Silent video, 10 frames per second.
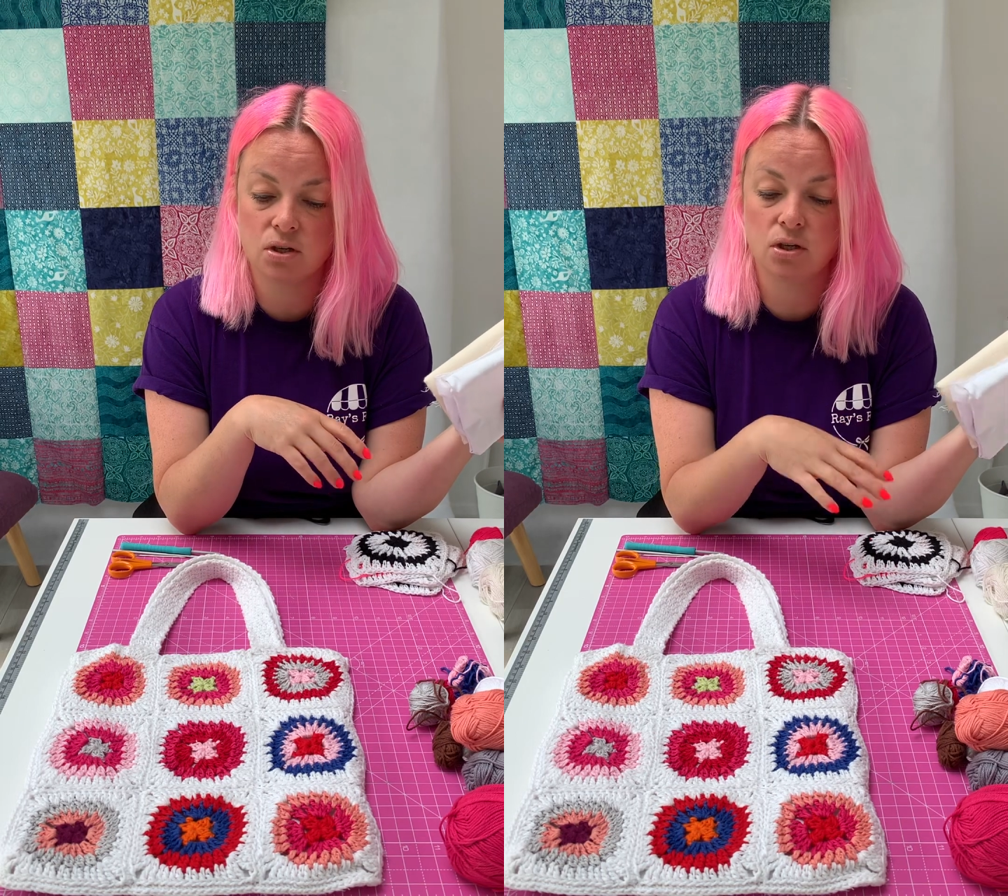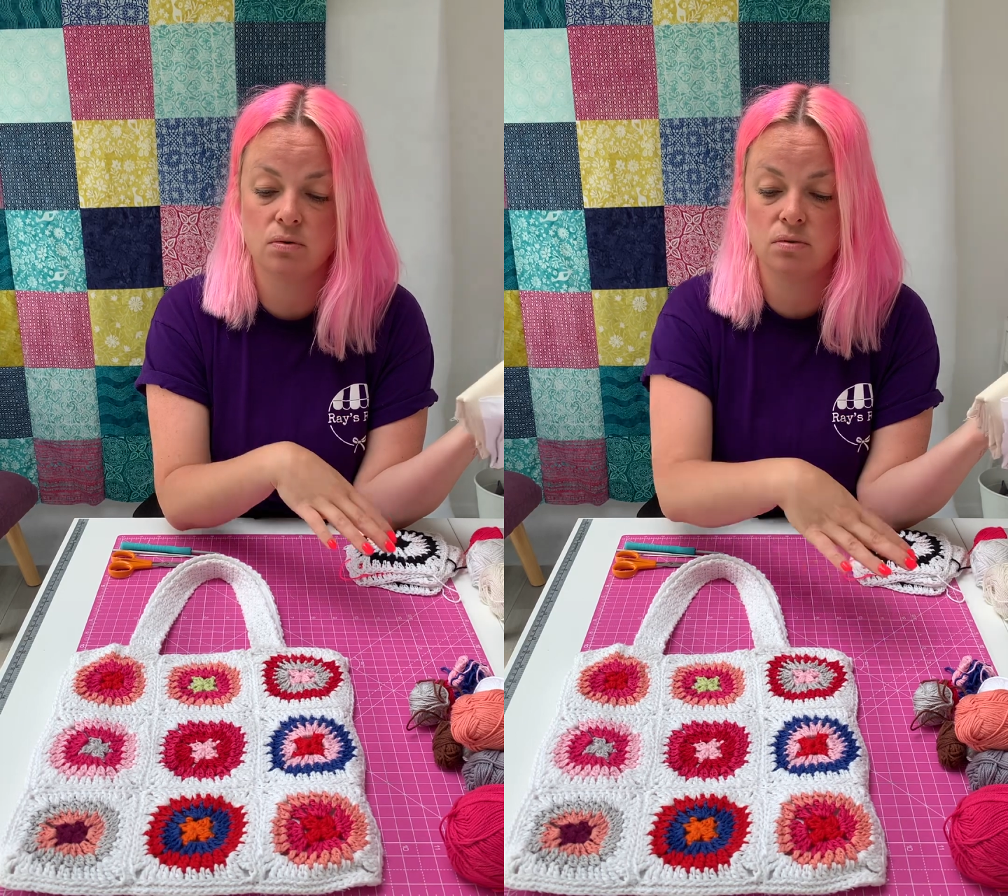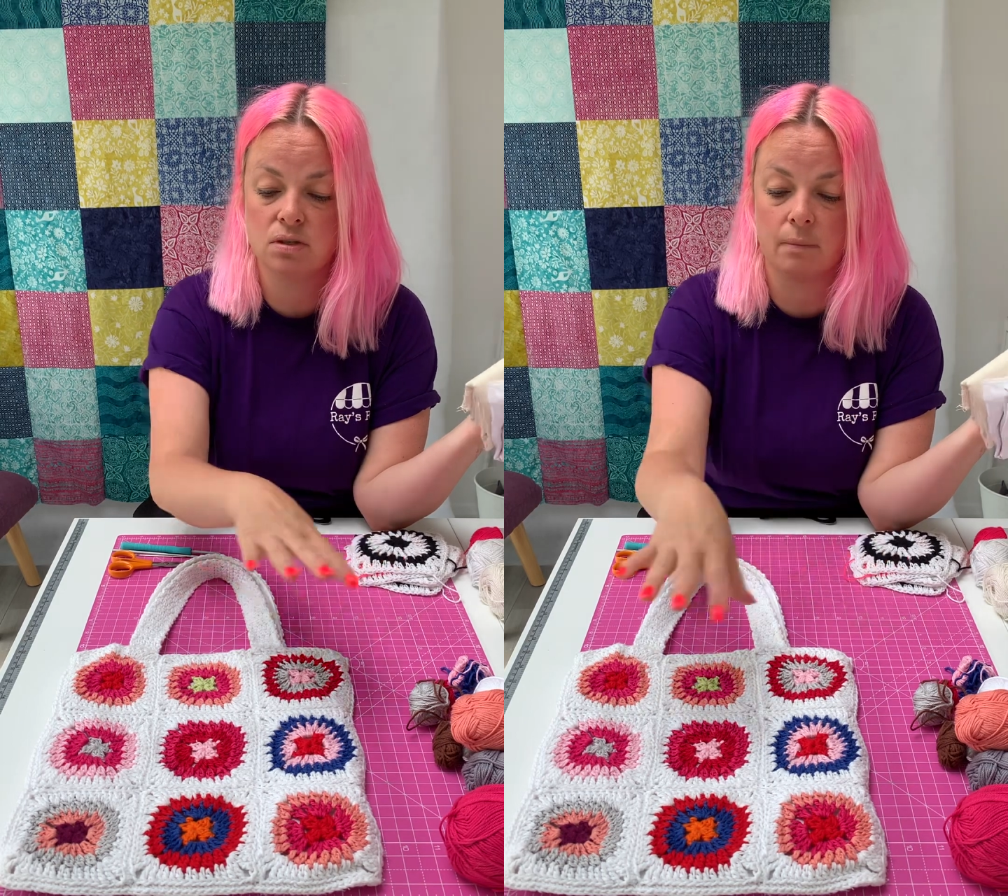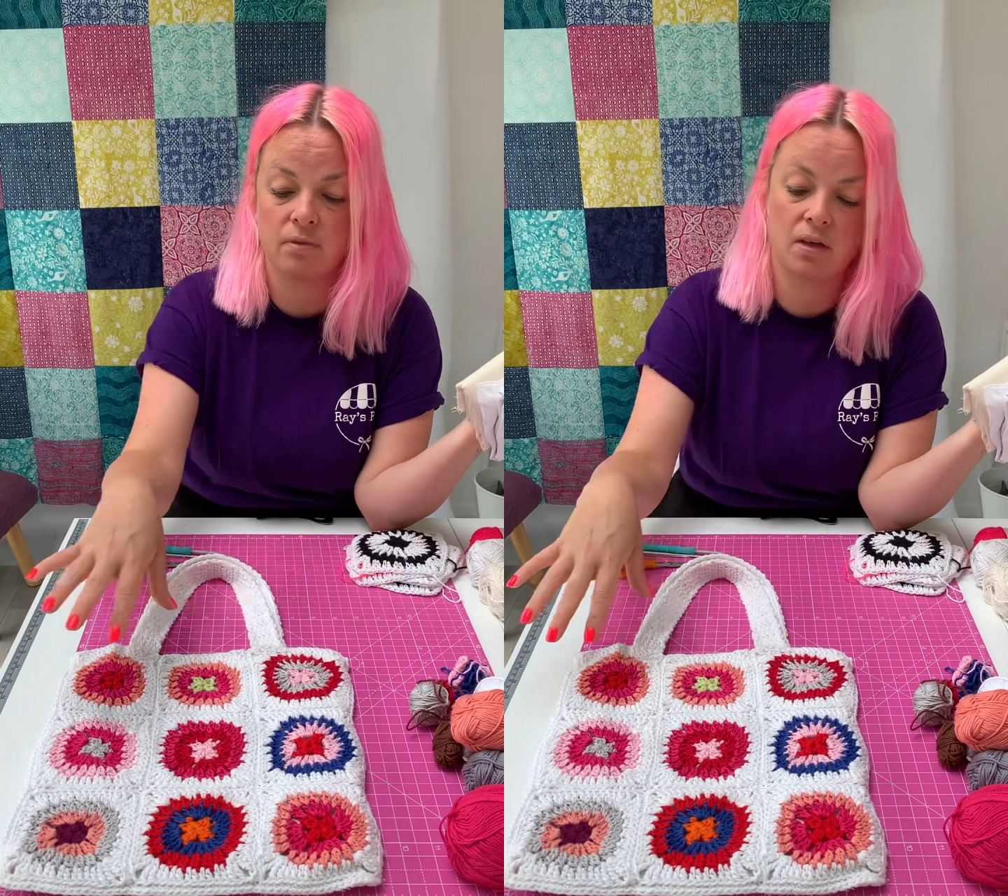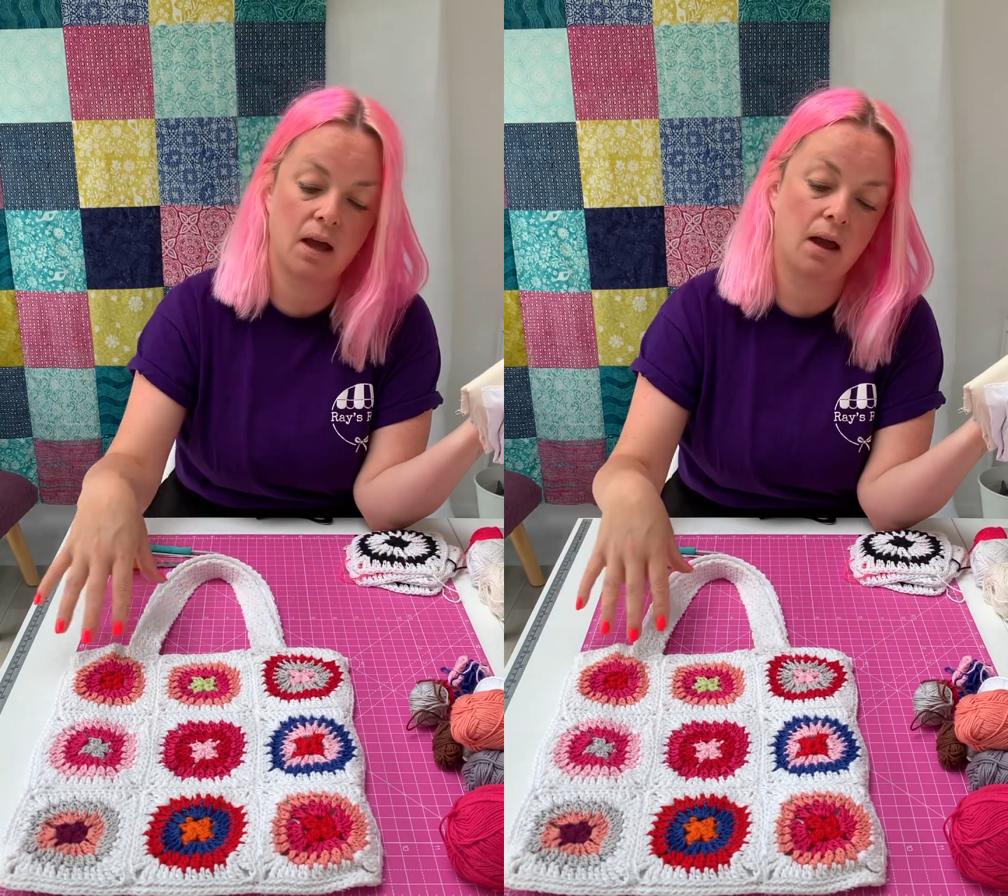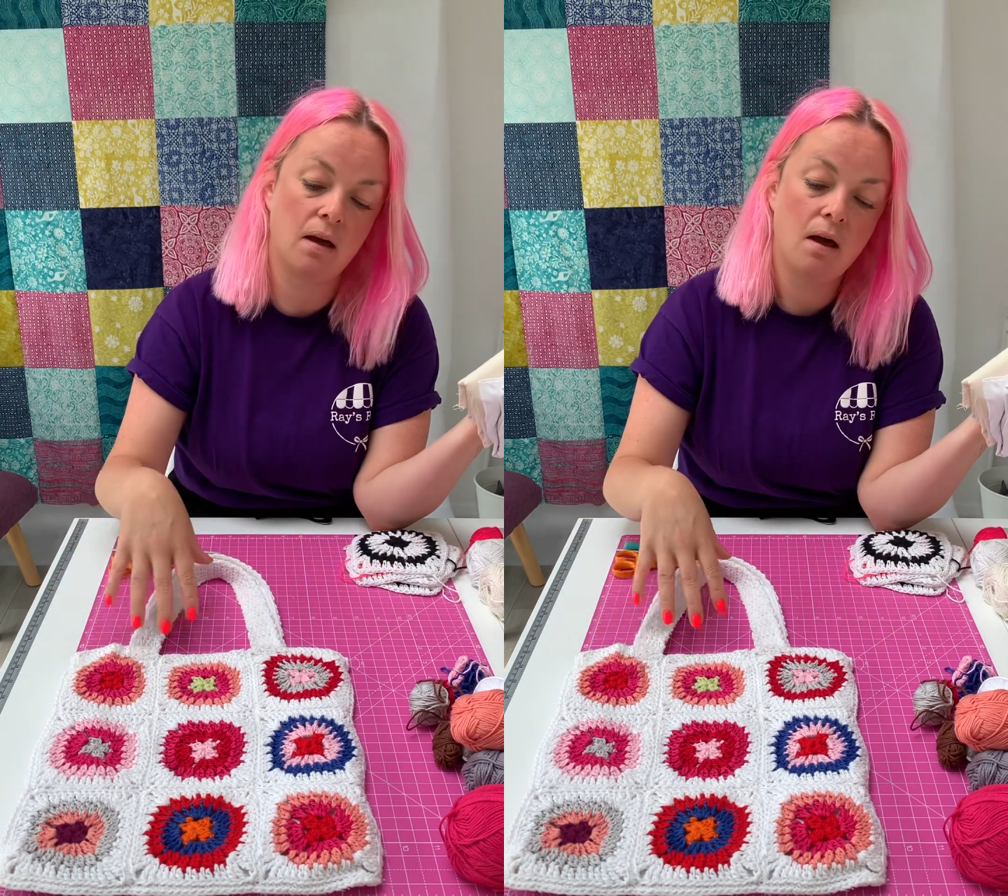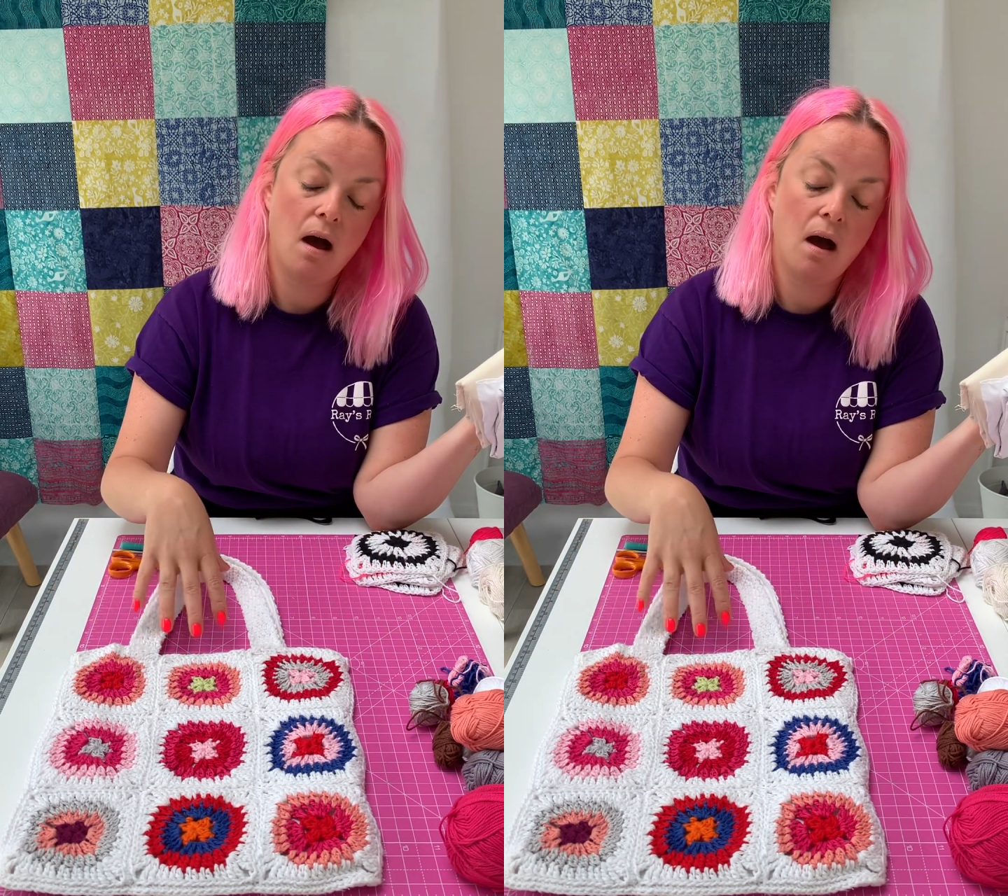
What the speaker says: to use something